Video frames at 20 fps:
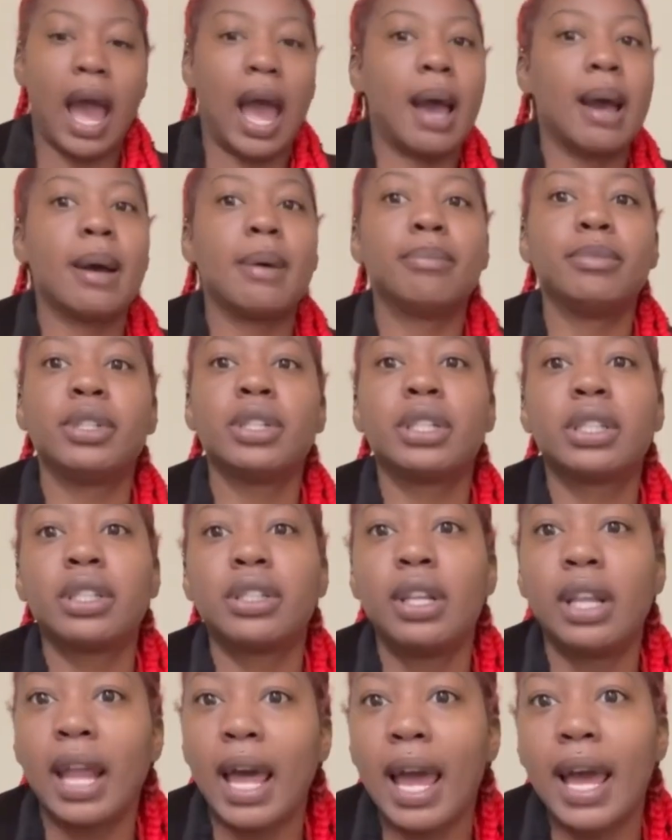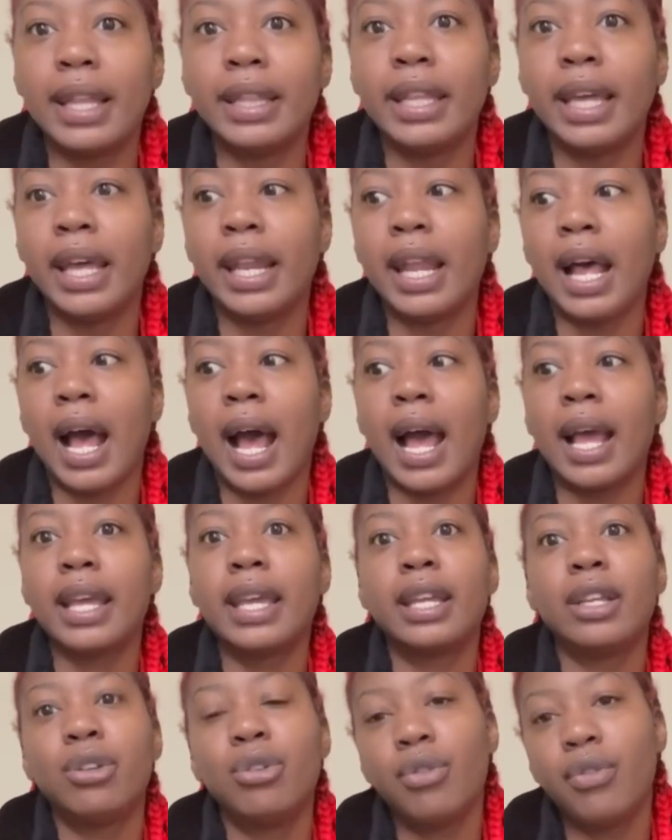I'm just glad that I
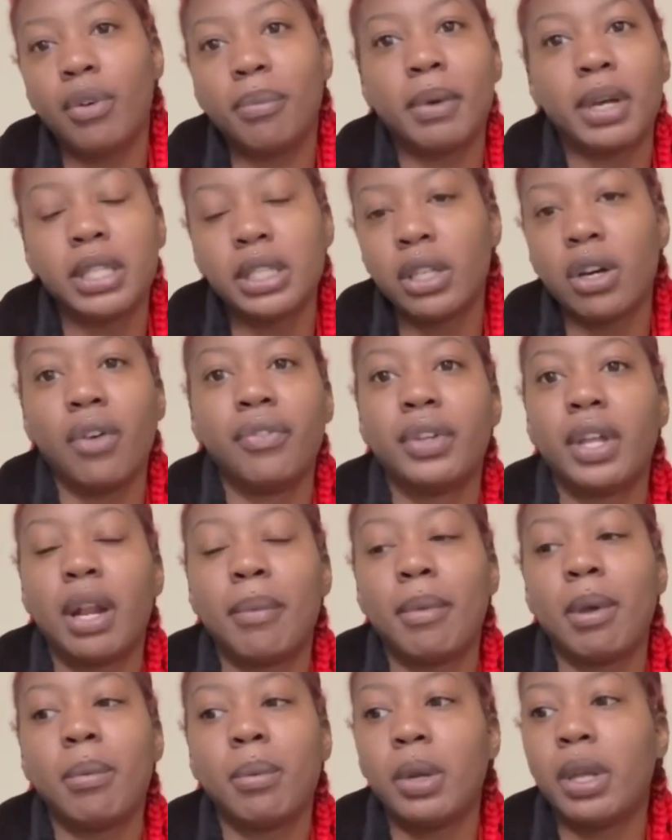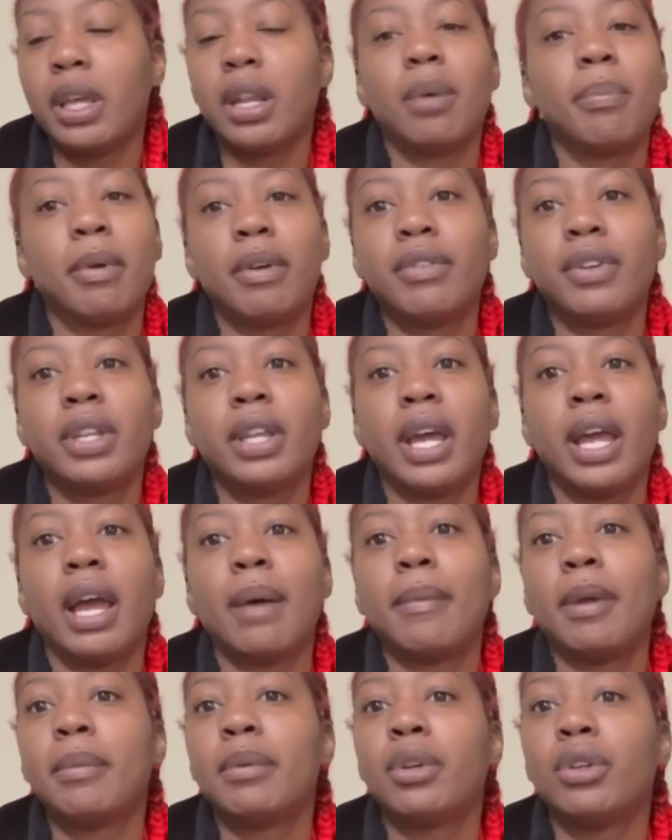can do for myself, that I'm able to get up every day,
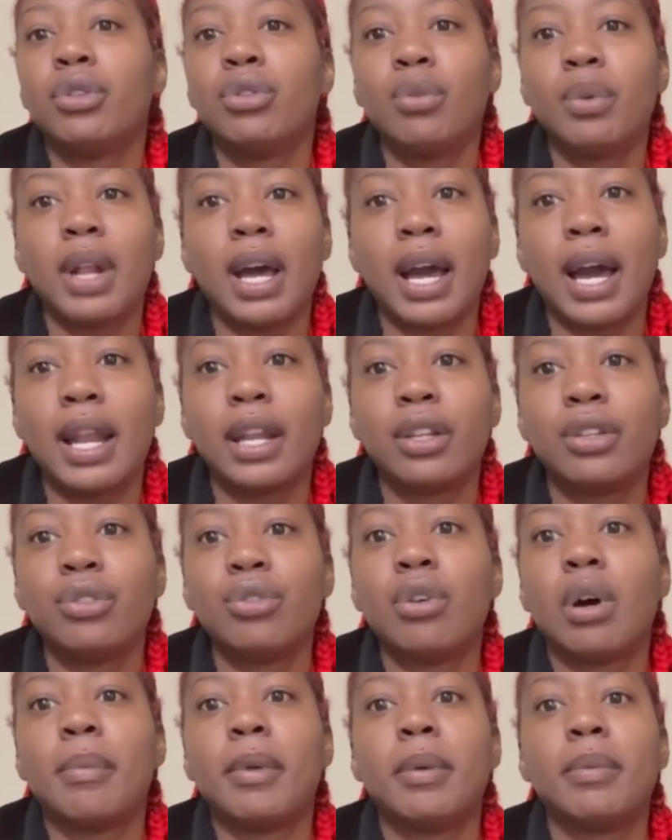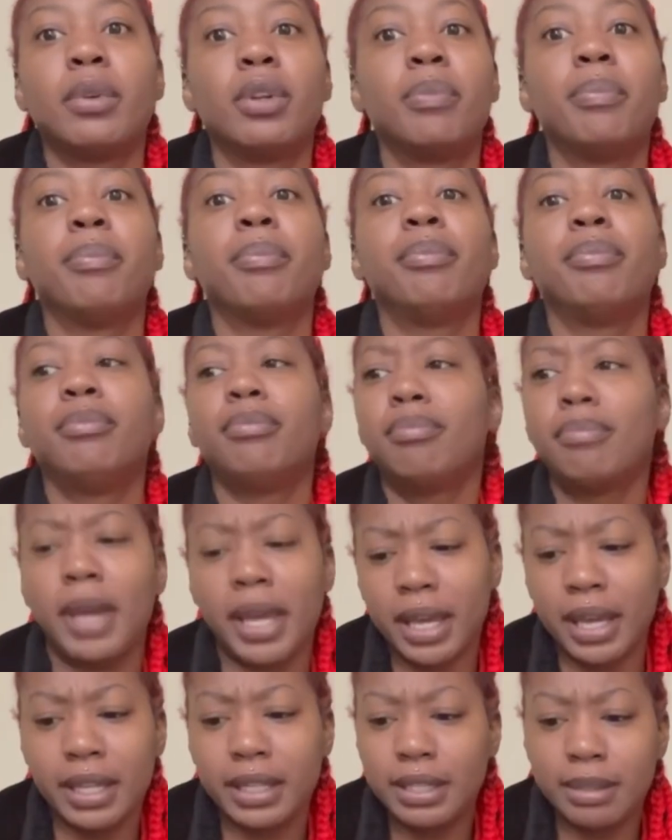I'm able to do what I gotta do, I'm able to
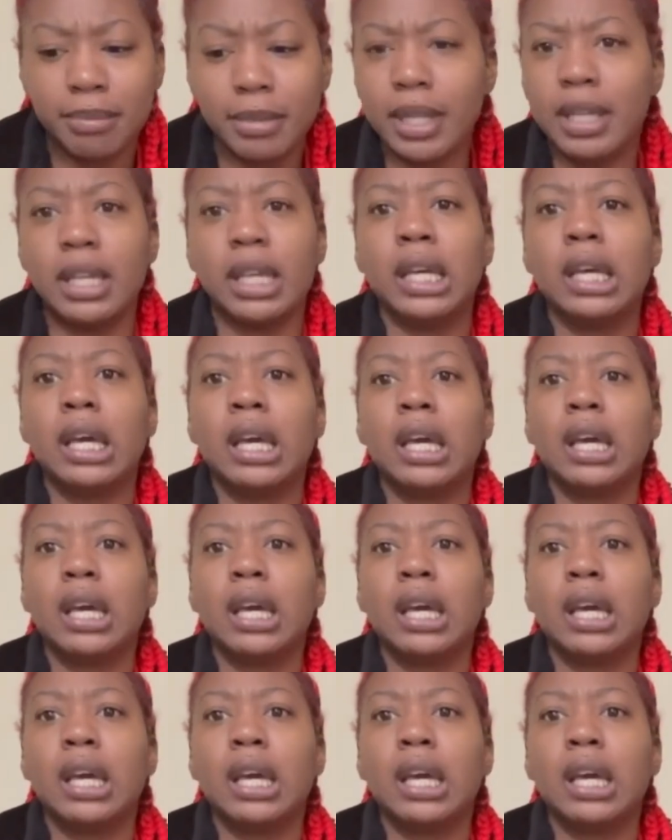make ends meet.